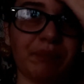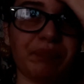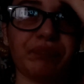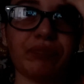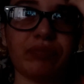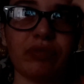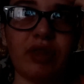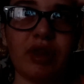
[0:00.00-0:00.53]

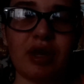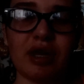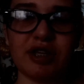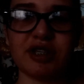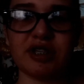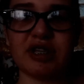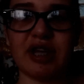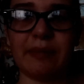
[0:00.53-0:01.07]
It's
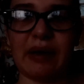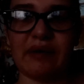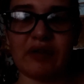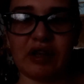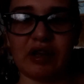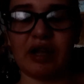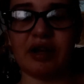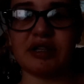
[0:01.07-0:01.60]
just I'm having
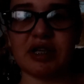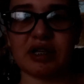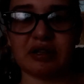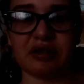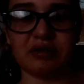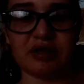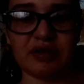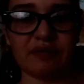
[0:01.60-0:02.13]
a lot of
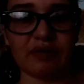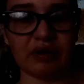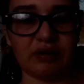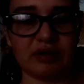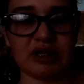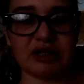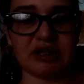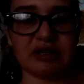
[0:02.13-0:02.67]
technical
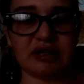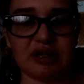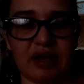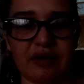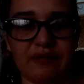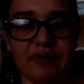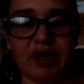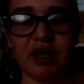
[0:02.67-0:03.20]
difficulties and
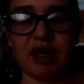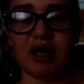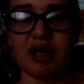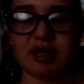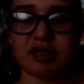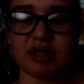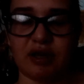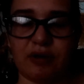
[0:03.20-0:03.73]
stuff.
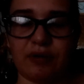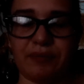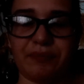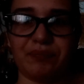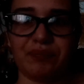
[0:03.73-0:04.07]
So,